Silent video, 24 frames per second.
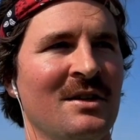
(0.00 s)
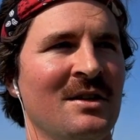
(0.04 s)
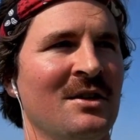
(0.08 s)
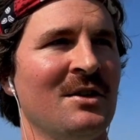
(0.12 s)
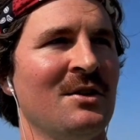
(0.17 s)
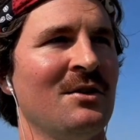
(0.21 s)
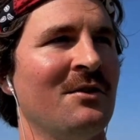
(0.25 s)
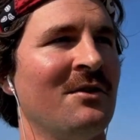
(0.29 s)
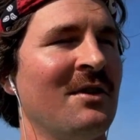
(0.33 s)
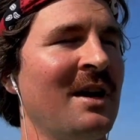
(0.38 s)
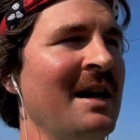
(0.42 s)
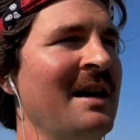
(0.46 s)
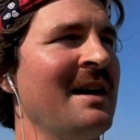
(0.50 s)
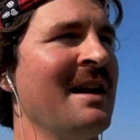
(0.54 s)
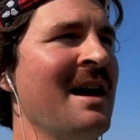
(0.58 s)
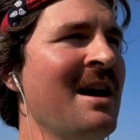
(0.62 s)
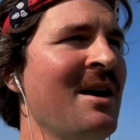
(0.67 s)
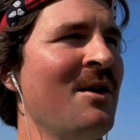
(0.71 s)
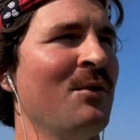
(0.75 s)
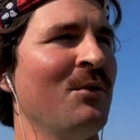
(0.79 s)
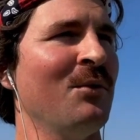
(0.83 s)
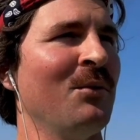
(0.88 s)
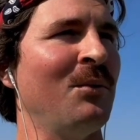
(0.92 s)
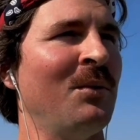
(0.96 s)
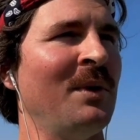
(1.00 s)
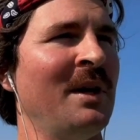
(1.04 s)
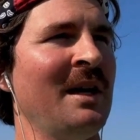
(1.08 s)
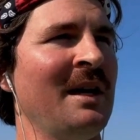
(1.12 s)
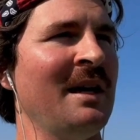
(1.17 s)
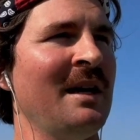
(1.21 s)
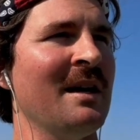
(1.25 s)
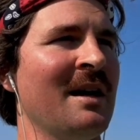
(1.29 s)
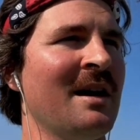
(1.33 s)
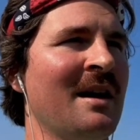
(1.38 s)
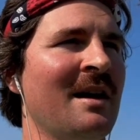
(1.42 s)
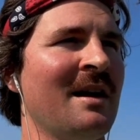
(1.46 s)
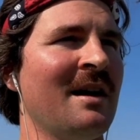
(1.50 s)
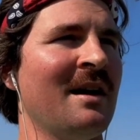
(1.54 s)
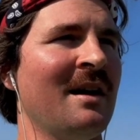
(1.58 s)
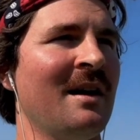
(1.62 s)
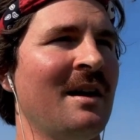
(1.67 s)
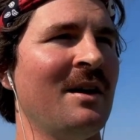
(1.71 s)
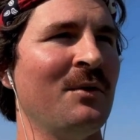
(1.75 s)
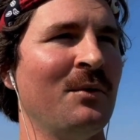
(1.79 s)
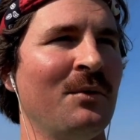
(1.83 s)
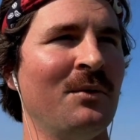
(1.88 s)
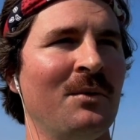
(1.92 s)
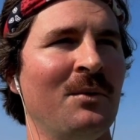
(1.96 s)
Right now, we are
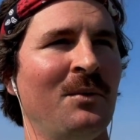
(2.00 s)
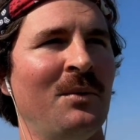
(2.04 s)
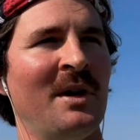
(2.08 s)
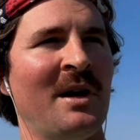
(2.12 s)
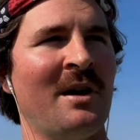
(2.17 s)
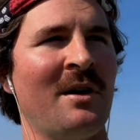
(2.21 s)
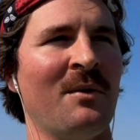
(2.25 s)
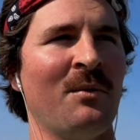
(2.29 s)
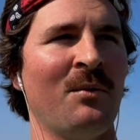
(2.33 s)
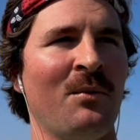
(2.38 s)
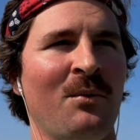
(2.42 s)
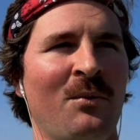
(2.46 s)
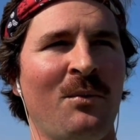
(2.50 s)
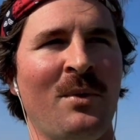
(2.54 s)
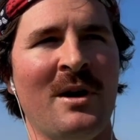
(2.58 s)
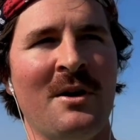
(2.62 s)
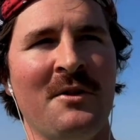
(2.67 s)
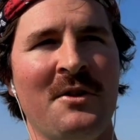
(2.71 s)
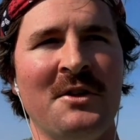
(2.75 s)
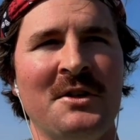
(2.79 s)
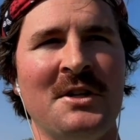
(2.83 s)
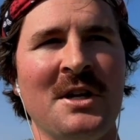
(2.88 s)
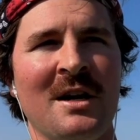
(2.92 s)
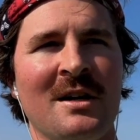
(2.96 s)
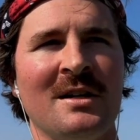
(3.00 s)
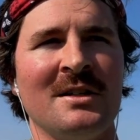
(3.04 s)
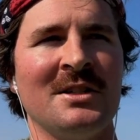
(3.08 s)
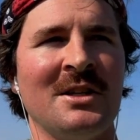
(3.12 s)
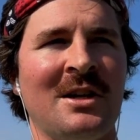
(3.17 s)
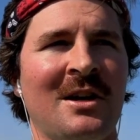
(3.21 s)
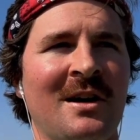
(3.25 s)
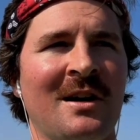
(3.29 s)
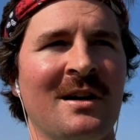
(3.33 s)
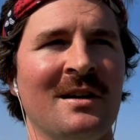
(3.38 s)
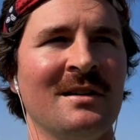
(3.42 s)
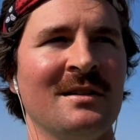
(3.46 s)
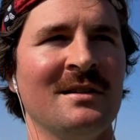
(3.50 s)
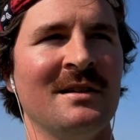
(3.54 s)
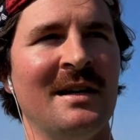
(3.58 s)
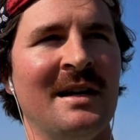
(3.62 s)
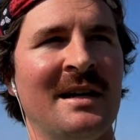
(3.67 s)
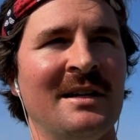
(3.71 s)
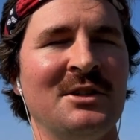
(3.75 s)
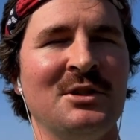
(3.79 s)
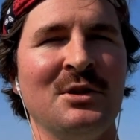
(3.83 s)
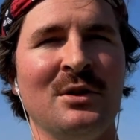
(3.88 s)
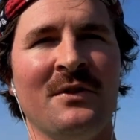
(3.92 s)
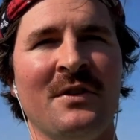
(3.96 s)
where the ducks are
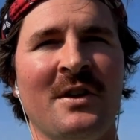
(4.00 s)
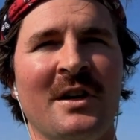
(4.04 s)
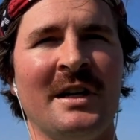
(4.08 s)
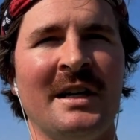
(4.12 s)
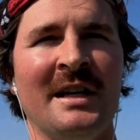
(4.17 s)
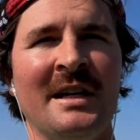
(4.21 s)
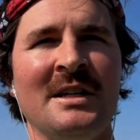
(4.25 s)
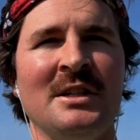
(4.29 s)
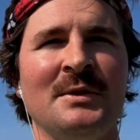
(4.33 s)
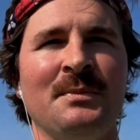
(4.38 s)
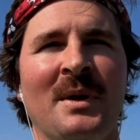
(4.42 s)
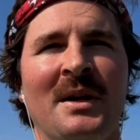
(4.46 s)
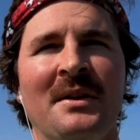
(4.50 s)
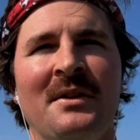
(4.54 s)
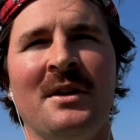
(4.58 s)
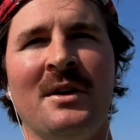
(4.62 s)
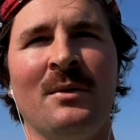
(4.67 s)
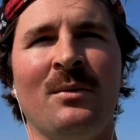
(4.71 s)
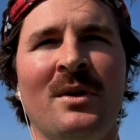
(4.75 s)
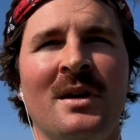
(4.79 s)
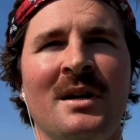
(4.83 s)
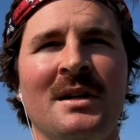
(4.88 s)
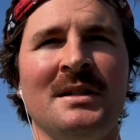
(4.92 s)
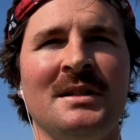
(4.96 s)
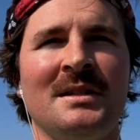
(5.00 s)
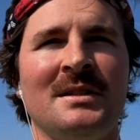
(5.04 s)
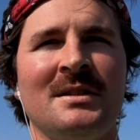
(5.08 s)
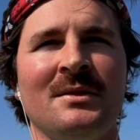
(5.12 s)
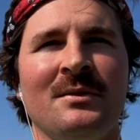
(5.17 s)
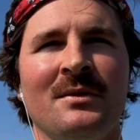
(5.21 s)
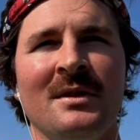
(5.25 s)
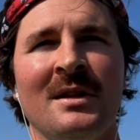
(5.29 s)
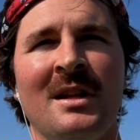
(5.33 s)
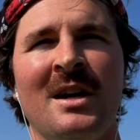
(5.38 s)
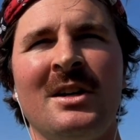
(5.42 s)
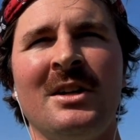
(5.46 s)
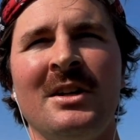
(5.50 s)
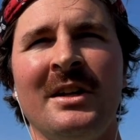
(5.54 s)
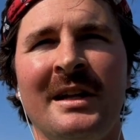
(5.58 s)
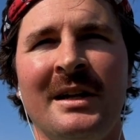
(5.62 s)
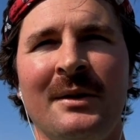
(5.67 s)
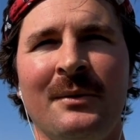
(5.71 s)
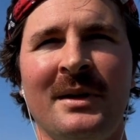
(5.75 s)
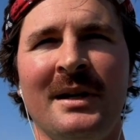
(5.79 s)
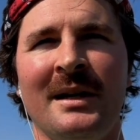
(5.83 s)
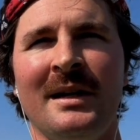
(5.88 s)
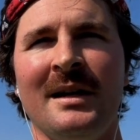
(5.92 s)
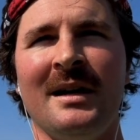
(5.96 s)
and 2 of our geese, but there was, luckily,
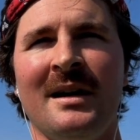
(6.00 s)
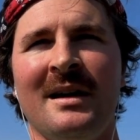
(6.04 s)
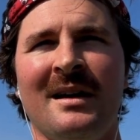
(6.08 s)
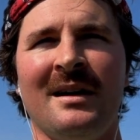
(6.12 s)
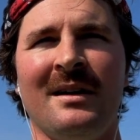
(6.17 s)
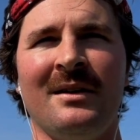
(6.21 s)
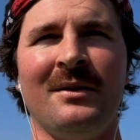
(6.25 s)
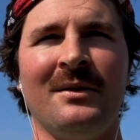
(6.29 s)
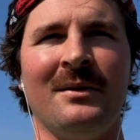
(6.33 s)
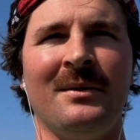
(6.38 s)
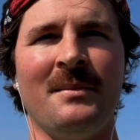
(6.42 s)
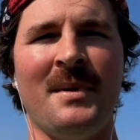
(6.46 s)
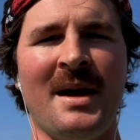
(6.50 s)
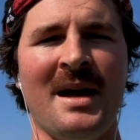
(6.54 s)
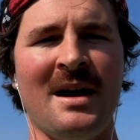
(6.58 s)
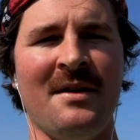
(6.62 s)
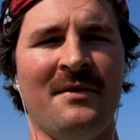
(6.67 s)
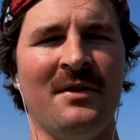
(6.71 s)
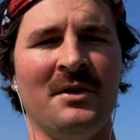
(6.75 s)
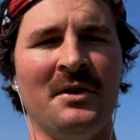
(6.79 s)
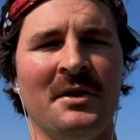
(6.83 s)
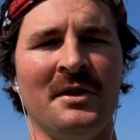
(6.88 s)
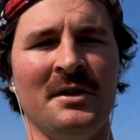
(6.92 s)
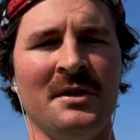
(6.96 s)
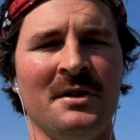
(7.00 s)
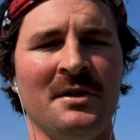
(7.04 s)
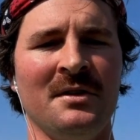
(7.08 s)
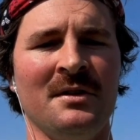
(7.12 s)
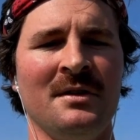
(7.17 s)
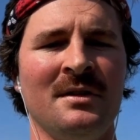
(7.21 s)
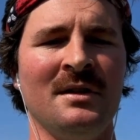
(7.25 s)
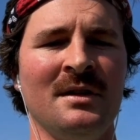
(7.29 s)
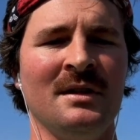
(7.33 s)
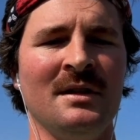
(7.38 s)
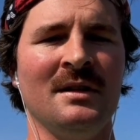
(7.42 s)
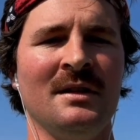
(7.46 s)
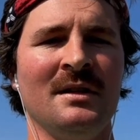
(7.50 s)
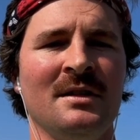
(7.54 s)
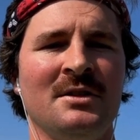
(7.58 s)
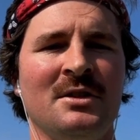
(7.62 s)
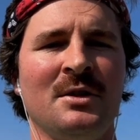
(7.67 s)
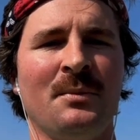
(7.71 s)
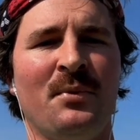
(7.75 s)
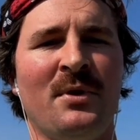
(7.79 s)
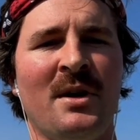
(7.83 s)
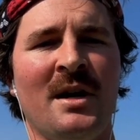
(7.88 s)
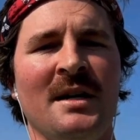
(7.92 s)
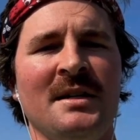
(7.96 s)
we may have a little
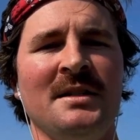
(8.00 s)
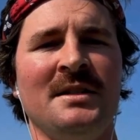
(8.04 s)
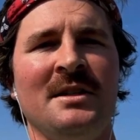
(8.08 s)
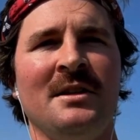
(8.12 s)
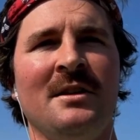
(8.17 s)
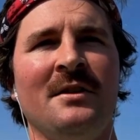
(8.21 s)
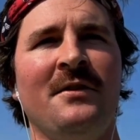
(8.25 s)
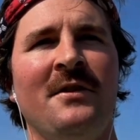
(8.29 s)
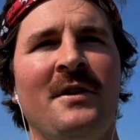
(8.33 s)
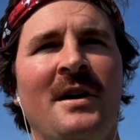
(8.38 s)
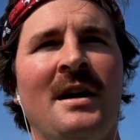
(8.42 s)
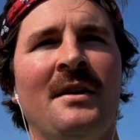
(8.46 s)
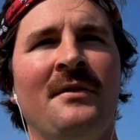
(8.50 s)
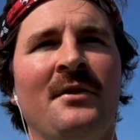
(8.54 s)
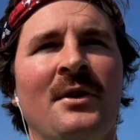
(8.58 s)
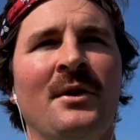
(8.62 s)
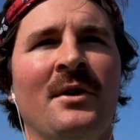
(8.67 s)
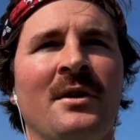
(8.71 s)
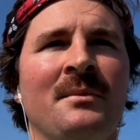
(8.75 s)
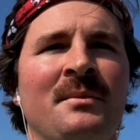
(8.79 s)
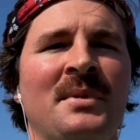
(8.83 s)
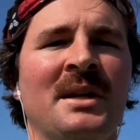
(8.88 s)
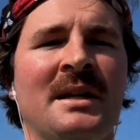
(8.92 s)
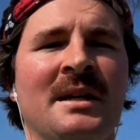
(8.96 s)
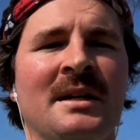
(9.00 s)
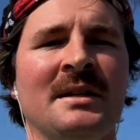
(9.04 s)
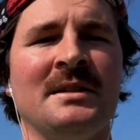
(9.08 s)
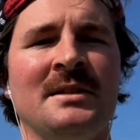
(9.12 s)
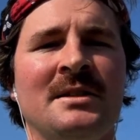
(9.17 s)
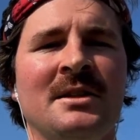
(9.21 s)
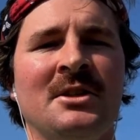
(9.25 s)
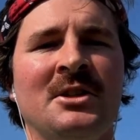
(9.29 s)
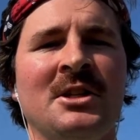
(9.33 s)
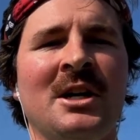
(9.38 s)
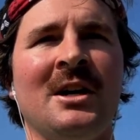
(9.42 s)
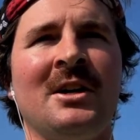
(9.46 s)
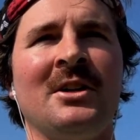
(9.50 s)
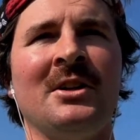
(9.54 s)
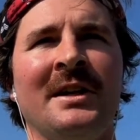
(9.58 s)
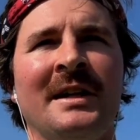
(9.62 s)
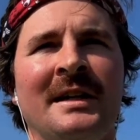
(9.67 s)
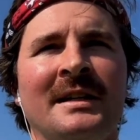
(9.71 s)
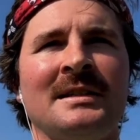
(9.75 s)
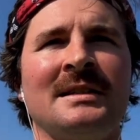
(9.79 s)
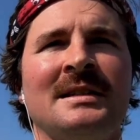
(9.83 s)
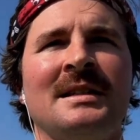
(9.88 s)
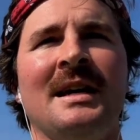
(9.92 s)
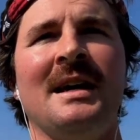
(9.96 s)
surprise here for everyone, because the
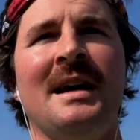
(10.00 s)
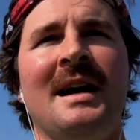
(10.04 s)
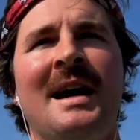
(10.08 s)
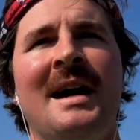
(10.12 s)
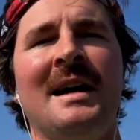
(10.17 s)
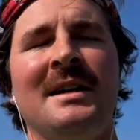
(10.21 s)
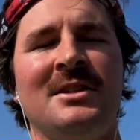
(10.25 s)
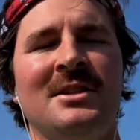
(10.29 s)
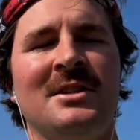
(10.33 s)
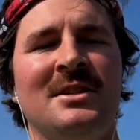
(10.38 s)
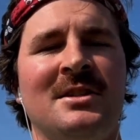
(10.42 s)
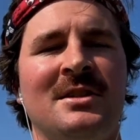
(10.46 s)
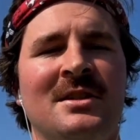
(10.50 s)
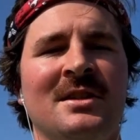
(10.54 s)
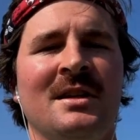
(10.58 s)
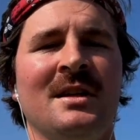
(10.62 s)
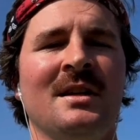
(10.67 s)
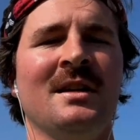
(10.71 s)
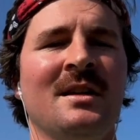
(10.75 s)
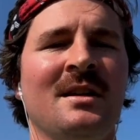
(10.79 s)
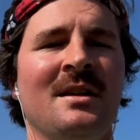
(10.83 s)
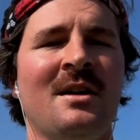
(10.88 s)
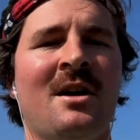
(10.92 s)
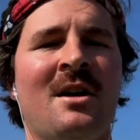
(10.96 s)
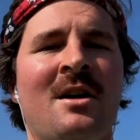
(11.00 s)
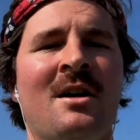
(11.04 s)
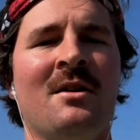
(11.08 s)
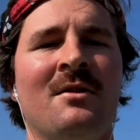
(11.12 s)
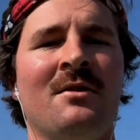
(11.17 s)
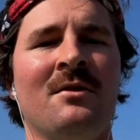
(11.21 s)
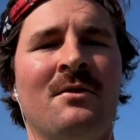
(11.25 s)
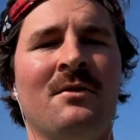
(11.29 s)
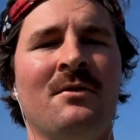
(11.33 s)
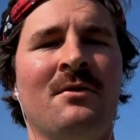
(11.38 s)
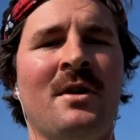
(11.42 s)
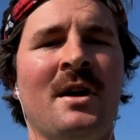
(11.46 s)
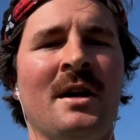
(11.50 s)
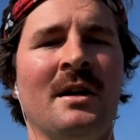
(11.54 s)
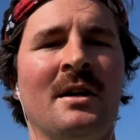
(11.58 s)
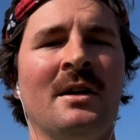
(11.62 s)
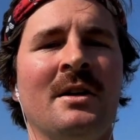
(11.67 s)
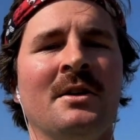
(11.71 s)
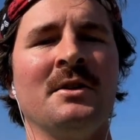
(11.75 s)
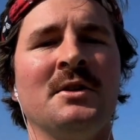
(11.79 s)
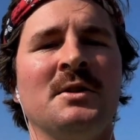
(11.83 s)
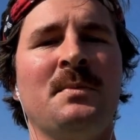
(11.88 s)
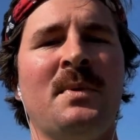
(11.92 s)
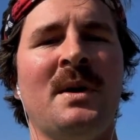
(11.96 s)
ducklings that hatched are right
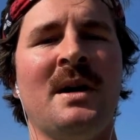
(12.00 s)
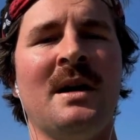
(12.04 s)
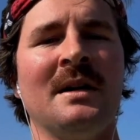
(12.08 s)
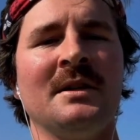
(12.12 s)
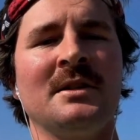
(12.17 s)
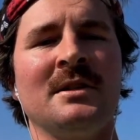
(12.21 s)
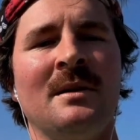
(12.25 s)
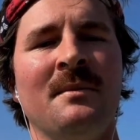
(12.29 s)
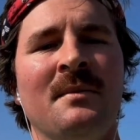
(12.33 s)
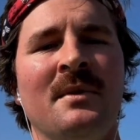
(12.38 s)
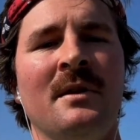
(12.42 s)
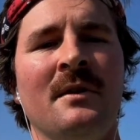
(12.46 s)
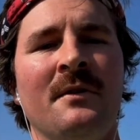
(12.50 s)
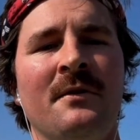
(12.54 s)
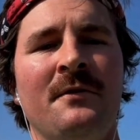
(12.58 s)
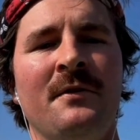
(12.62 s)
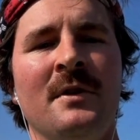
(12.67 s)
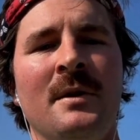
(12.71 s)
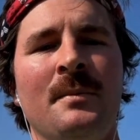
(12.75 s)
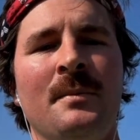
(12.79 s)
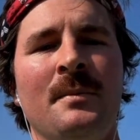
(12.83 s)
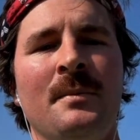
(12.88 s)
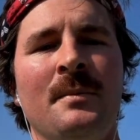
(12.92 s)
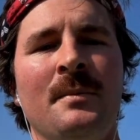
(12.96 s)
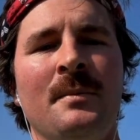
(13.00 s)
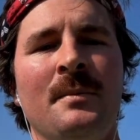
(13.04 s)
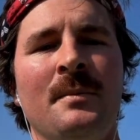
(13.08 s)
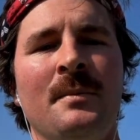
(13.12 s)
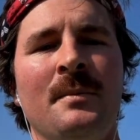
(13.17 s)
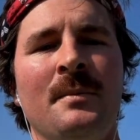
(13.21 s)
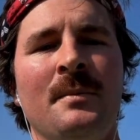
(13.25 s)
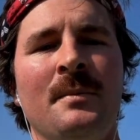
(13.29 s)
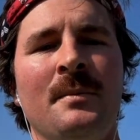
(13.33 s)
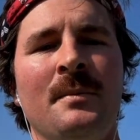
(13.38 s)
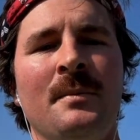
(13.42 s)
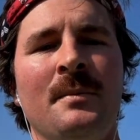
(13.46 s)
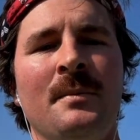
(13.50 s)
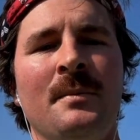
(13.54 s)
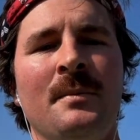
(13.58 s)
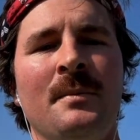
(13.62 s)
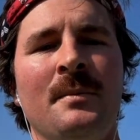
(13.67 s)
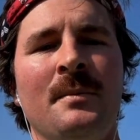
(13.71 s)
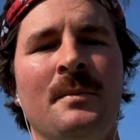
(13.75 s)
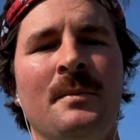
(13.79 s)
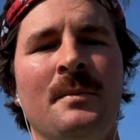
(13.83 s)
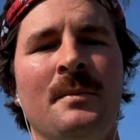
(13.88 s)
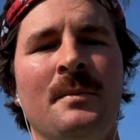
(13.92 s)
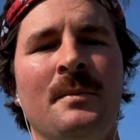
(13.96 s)
close by. So I'm going to flip this,
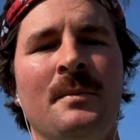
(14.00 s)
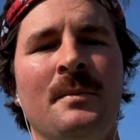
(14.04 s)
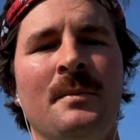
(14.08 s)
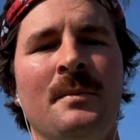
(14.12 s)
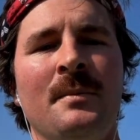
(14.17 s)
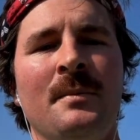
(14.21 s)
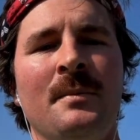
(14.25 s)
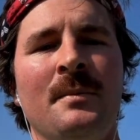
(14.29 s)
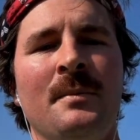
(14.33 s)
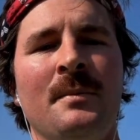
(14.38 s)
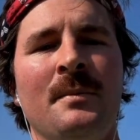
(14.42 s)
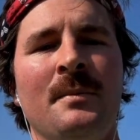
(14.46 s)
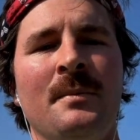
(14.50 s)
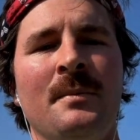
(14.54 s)
and we'll see